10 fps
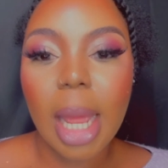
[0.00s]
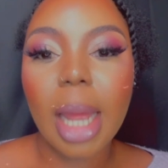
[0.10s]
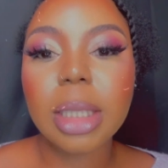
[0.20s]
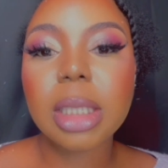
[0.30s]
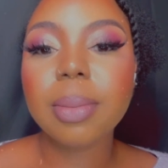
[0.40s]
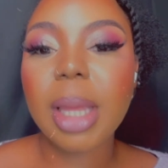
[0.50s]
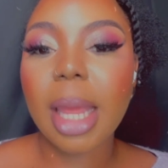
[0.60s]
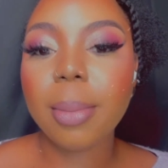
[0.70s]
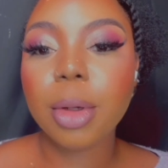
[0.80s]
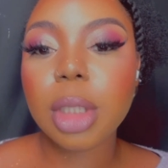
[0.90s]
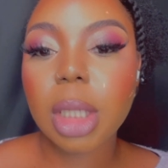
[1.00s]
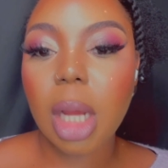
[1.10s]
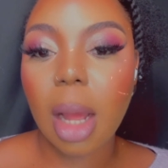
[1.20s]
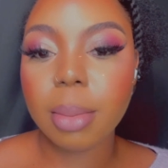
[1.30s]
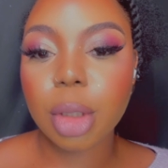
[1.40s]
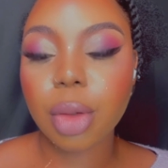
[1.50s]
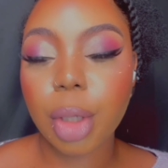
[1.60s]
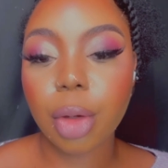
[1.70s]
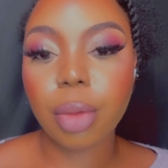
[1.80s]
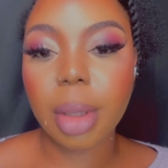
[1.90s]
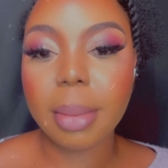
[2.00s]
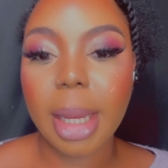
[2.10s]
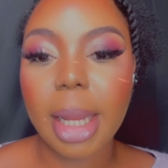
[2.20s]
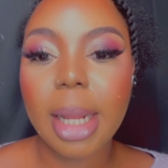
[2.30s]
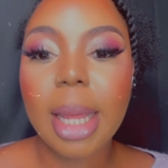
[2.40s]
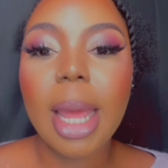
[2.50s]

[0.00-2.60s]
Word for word: and to be able to come to an agreement.